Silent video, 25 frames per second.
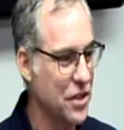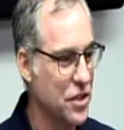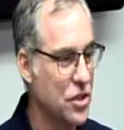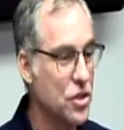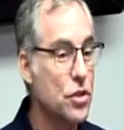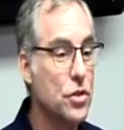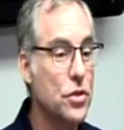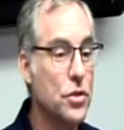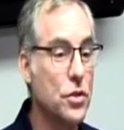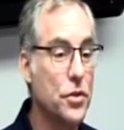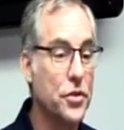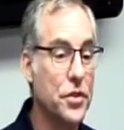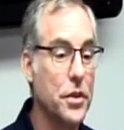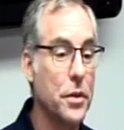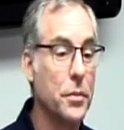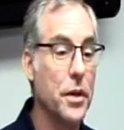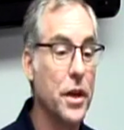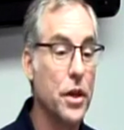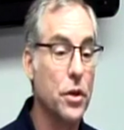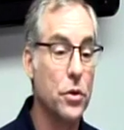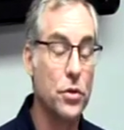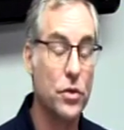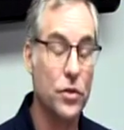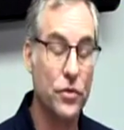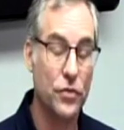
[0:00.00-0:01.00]
this until
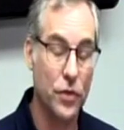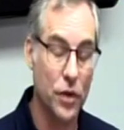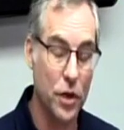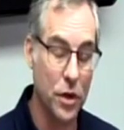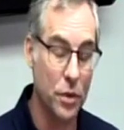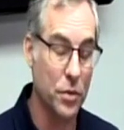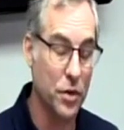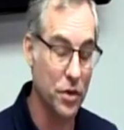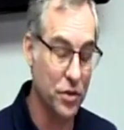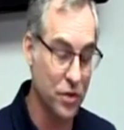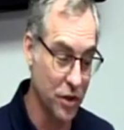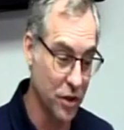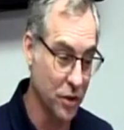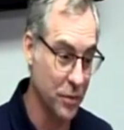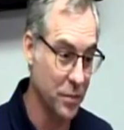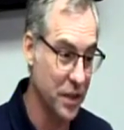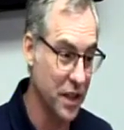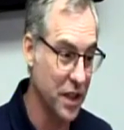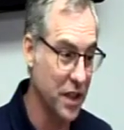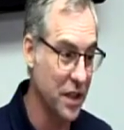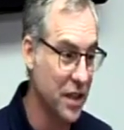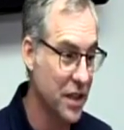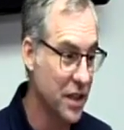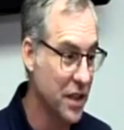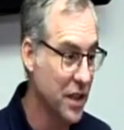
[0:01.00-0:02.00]
somebody who was a farmer told me.